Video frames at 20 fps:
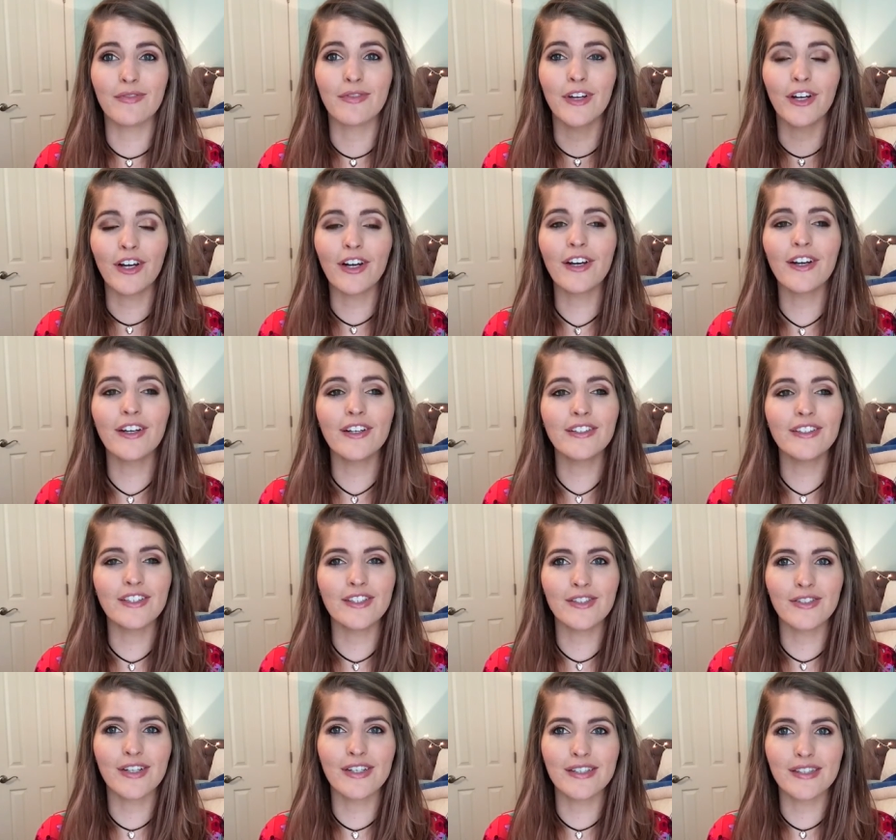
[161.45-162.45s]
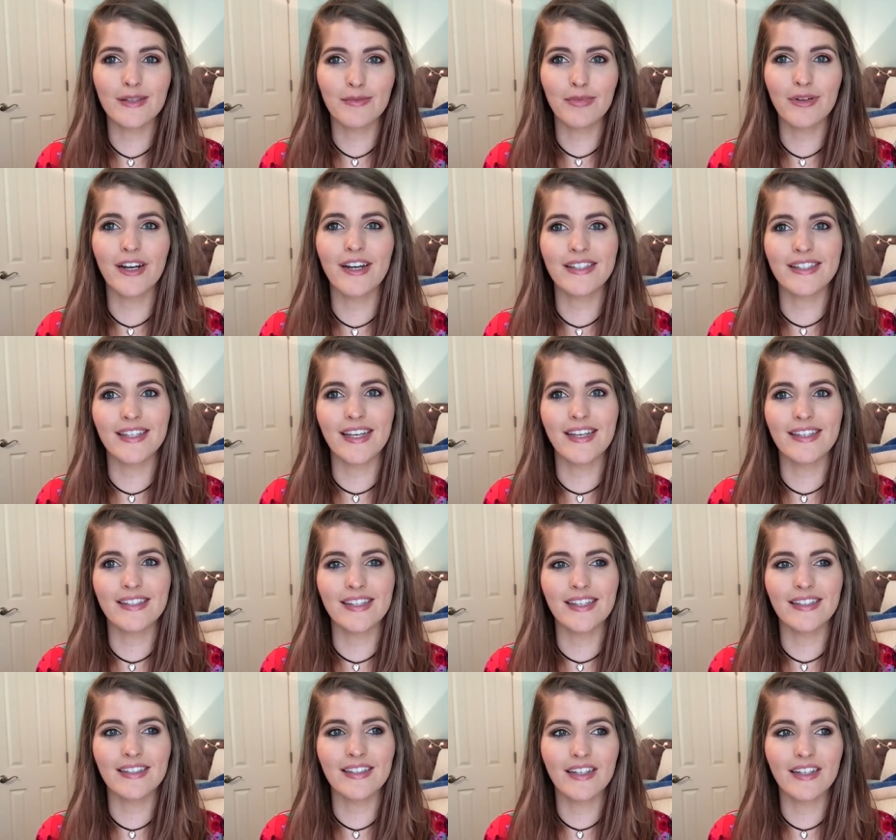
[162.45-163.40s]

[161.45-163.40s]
for her to trust the process and